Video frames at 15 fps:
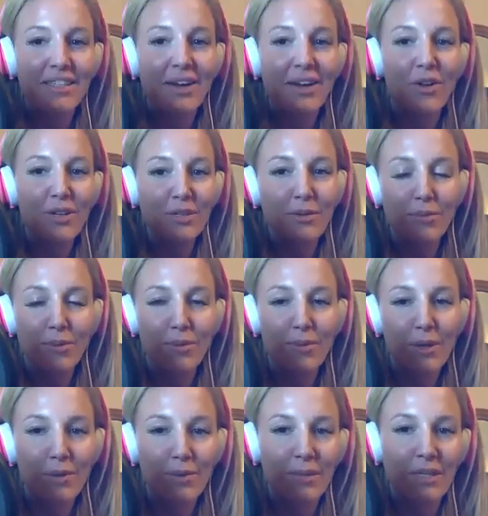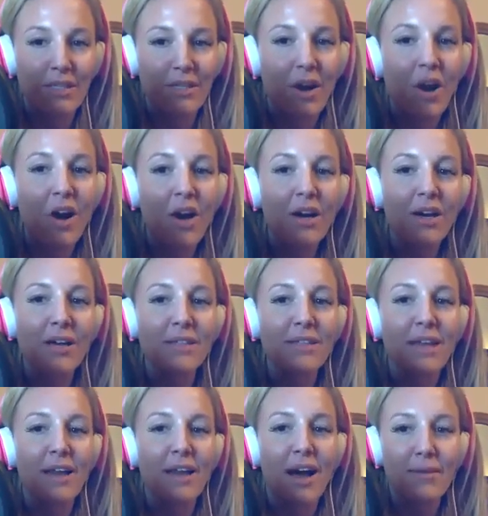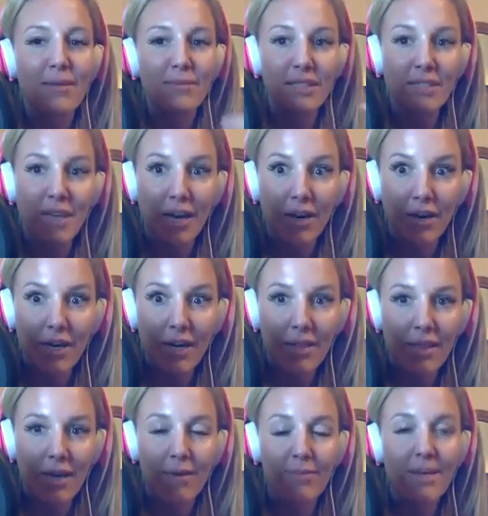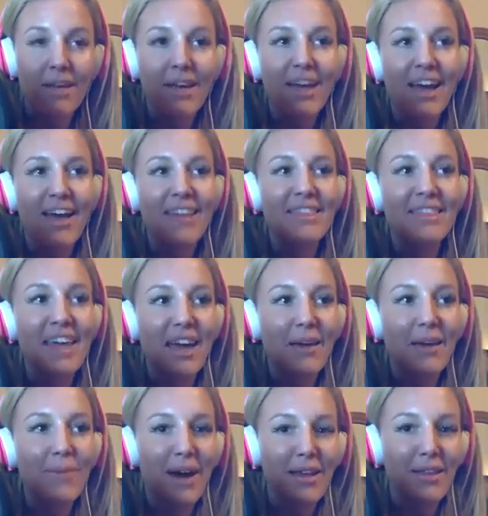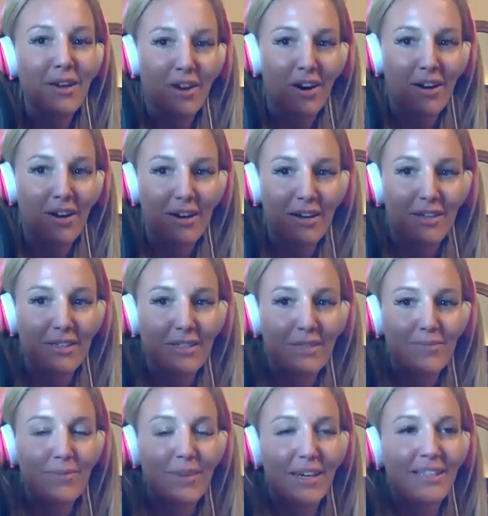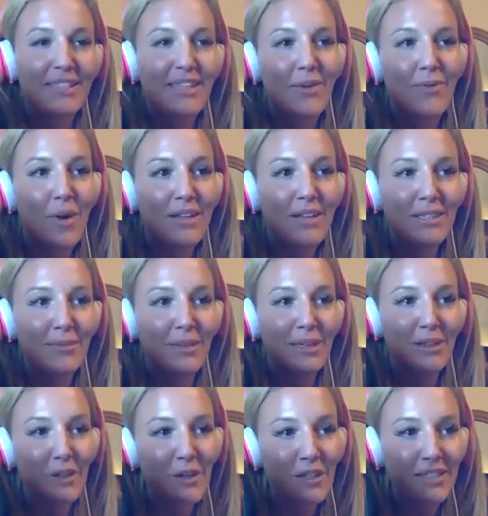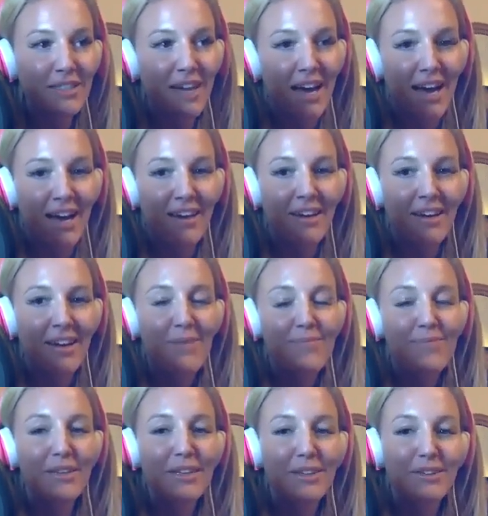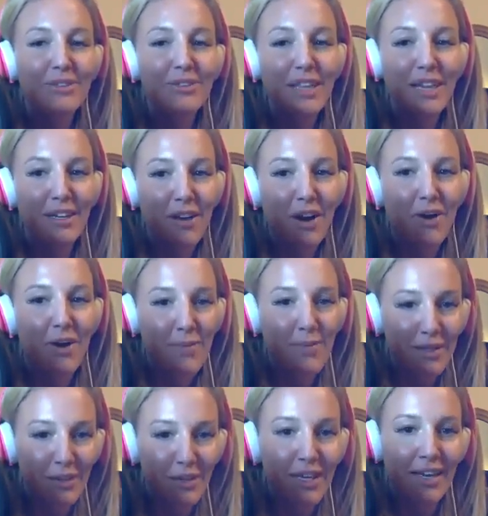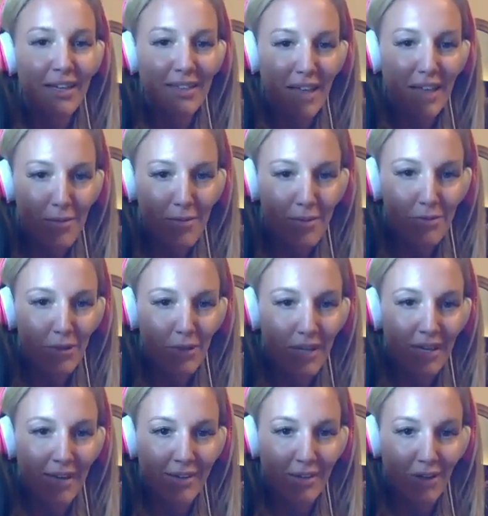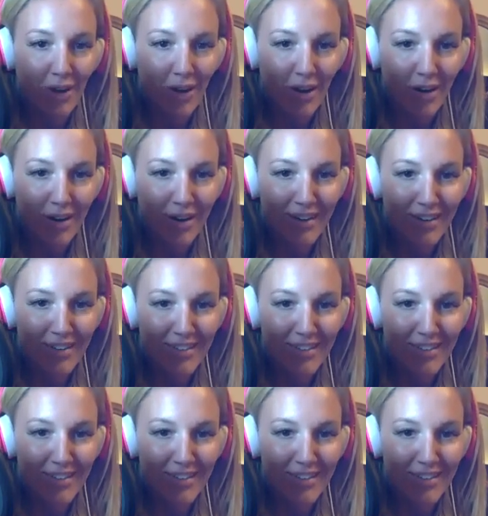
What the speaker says: like all these people pull up in these cars and I'm staring at them, and they buy the cars because they want to be looked at. But little do they know, I'm not looking at them. I'm looking at the car.